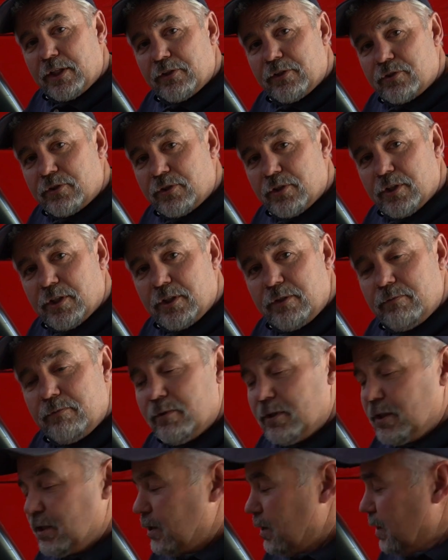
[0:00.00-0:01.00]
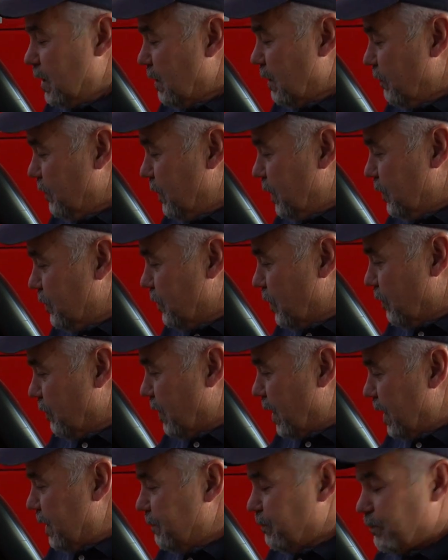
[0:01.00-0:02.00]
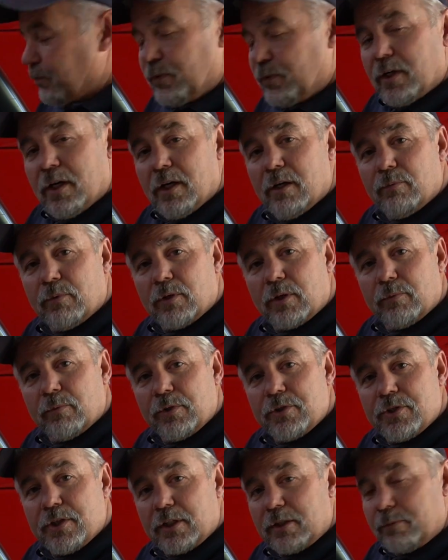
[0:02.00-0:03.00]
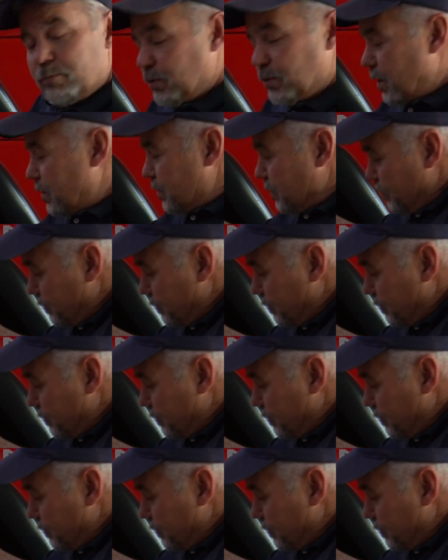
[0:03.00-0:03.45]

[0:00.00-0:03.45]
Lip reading: it's good, everything's all right, we're going to want to check the pressure.